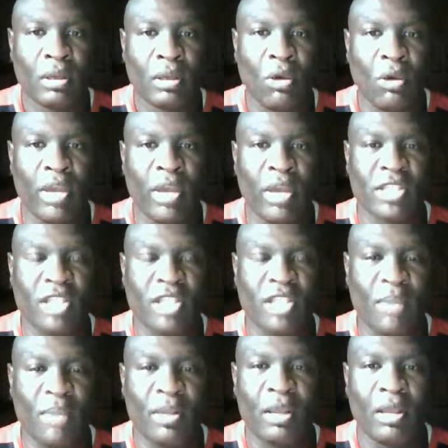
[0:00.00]
or
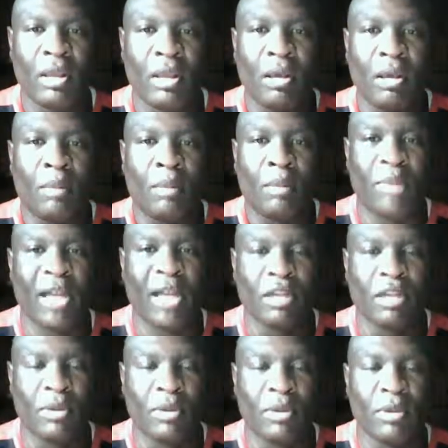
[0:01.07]
exhibit black
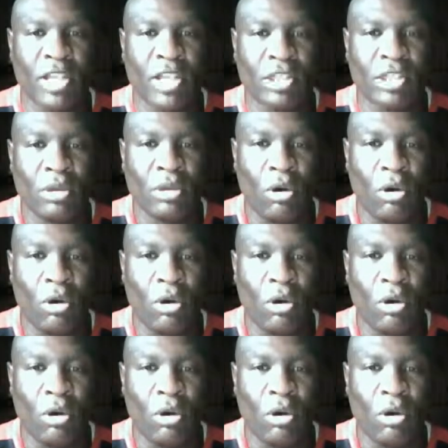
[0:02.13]
liberation